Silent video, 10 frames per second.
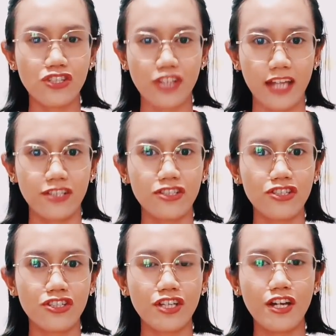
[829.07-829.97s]
to
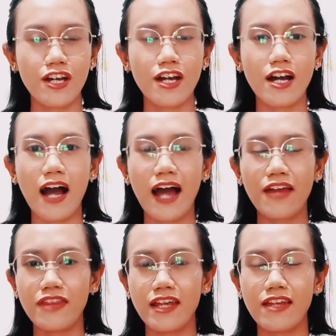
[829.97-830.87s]
change,
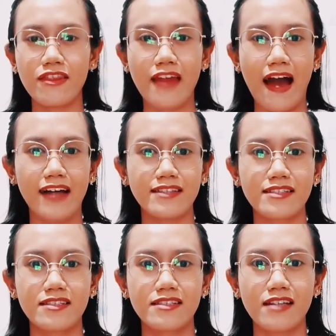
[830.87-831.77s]
I think that
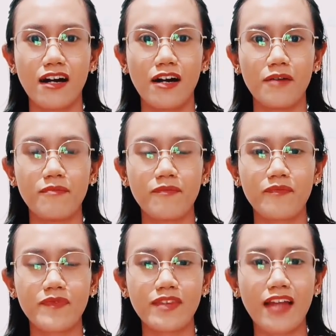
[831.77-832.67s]

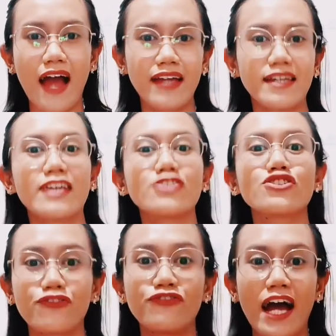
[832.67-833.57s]
I can
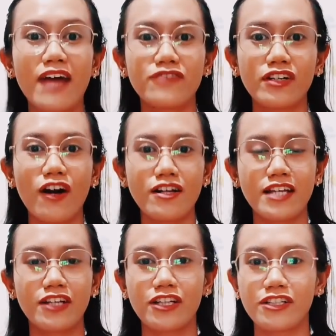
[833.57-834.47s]
survive the call
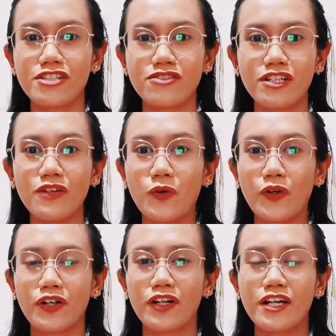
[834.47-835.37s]
center industry
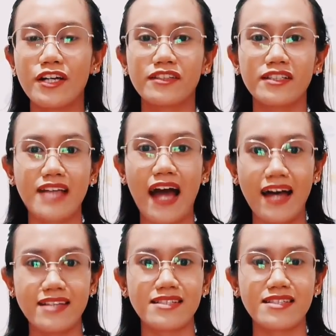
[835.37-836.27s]
or the
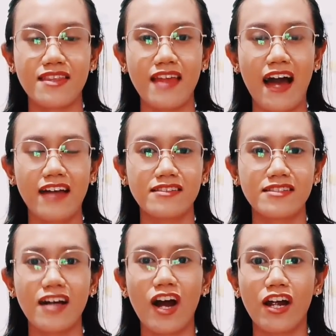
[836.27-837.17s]
tasks
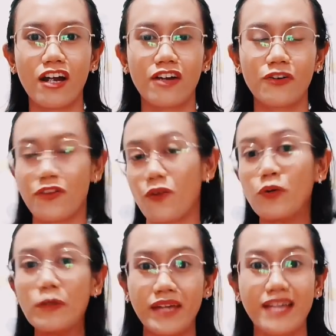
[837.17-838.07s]
that
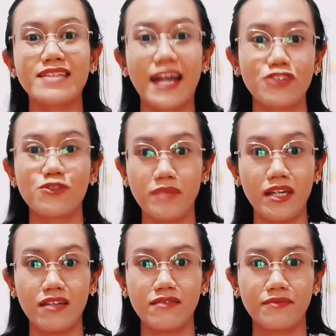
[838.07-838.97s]
will be assigned to
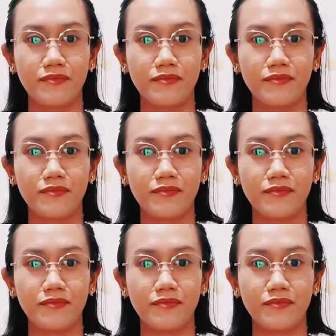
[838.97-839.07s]
me.